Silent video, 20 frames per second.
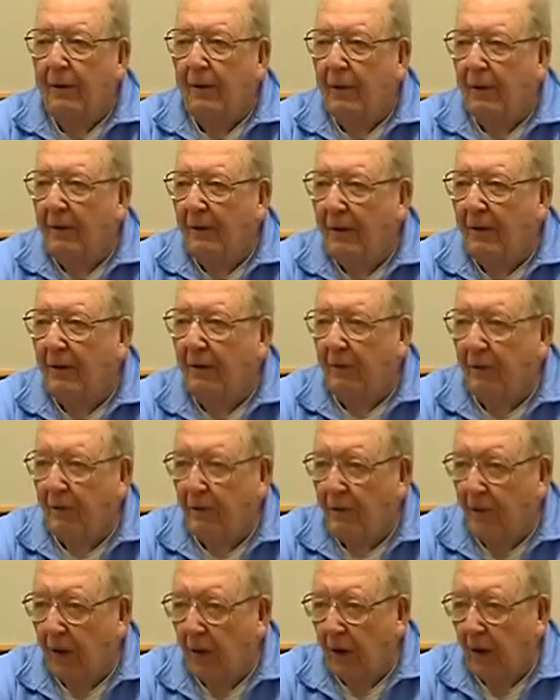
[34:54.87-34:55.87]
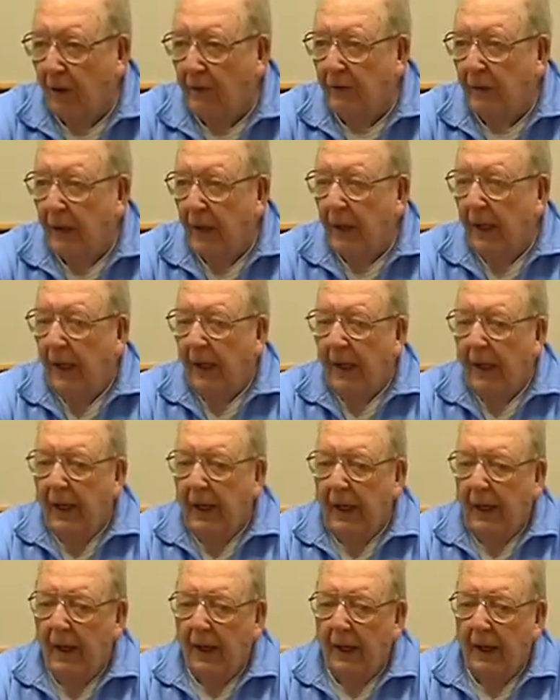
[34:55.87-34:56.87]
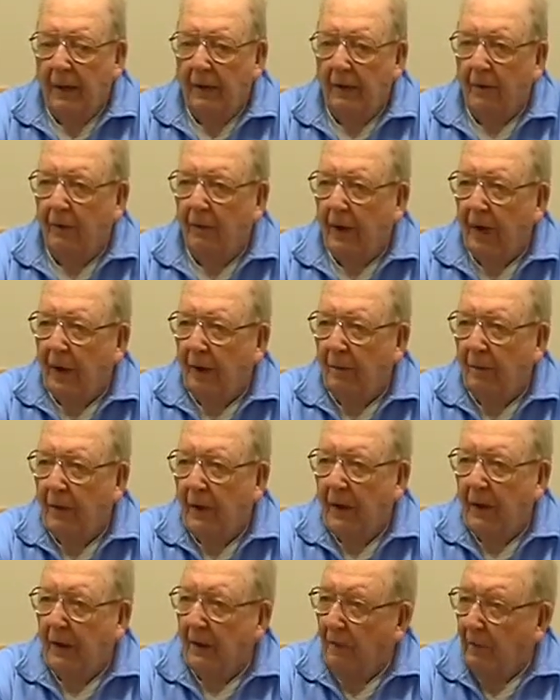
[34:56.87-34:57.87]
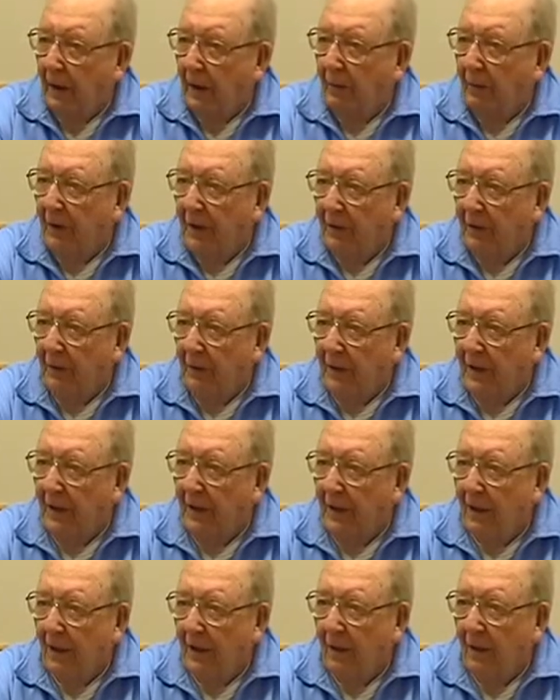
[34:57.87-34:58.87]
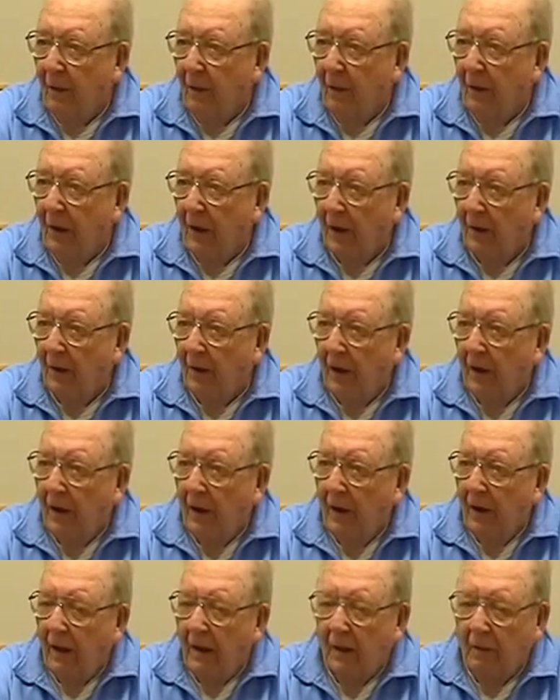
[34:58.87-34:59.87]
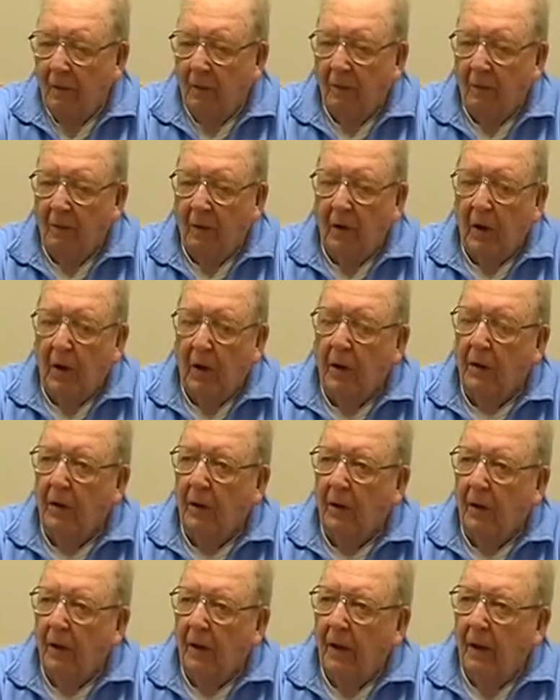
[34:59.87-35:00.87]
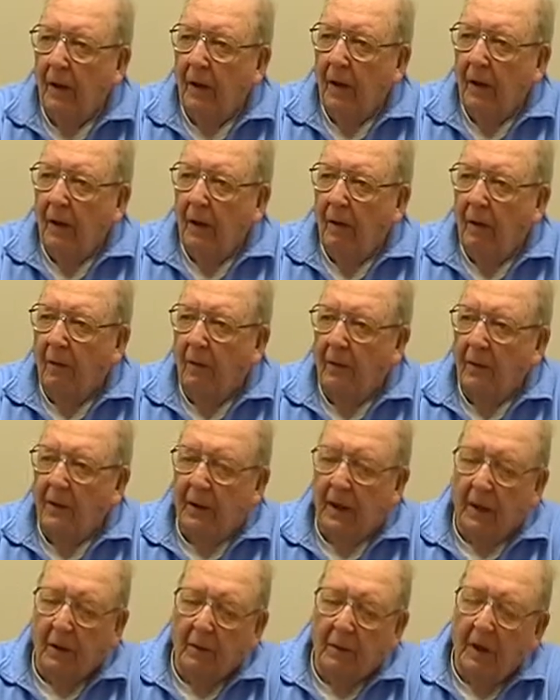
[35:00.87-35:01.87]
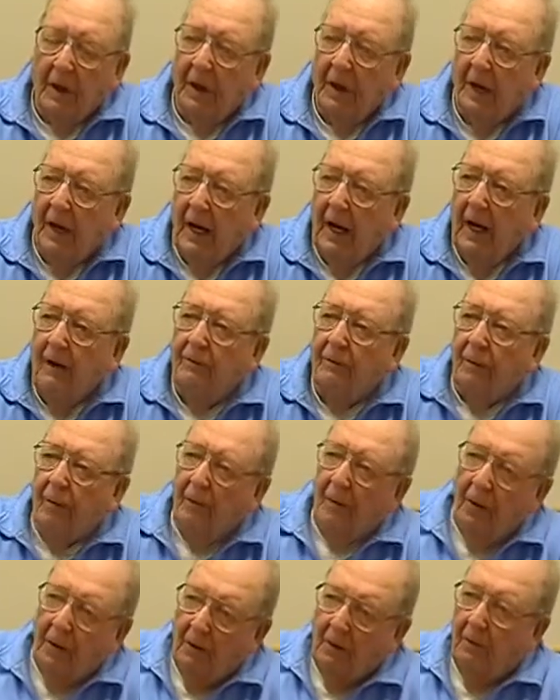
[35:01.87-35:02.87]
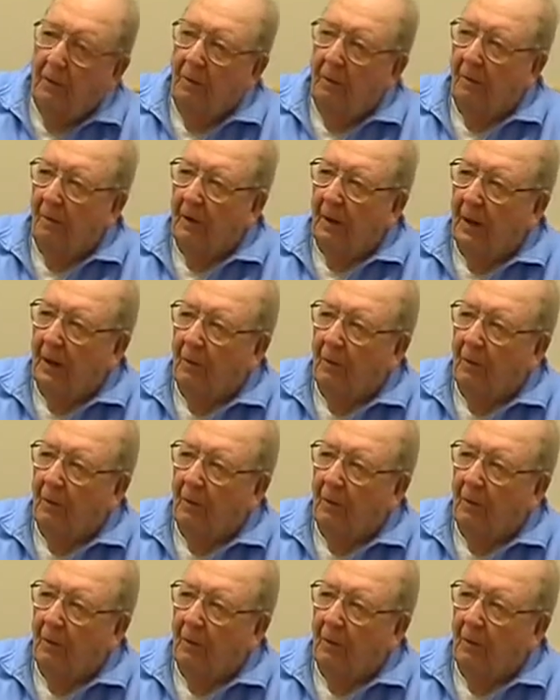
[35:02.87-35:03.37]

We fished for sharks, uh, drag a big, big piece of meat in the water, and when we hooked it, Well, we'd take a big gaff and, and drag